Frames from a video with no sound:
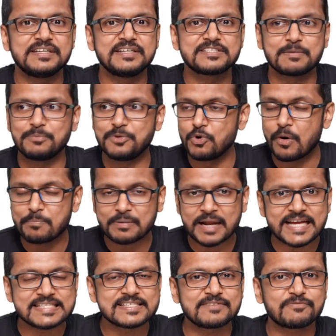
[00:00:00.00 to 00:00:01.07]
some new
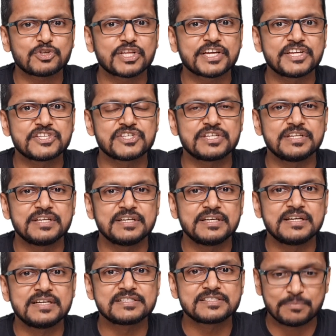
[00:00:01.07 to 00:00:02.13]
appliances for the kitchen,
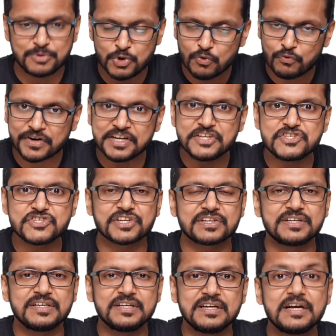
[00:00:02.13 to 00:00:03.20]
some new
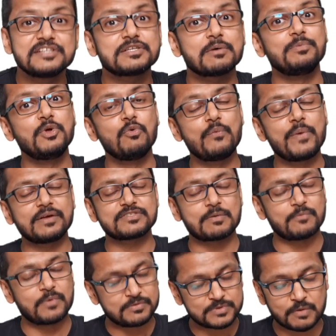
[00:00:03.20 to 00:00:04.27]
furniture, some
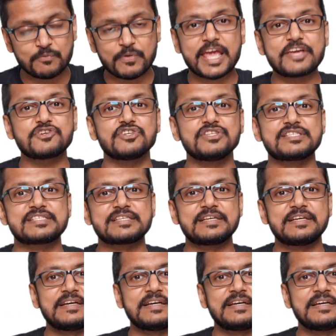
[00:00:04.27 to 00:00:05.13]
vacations,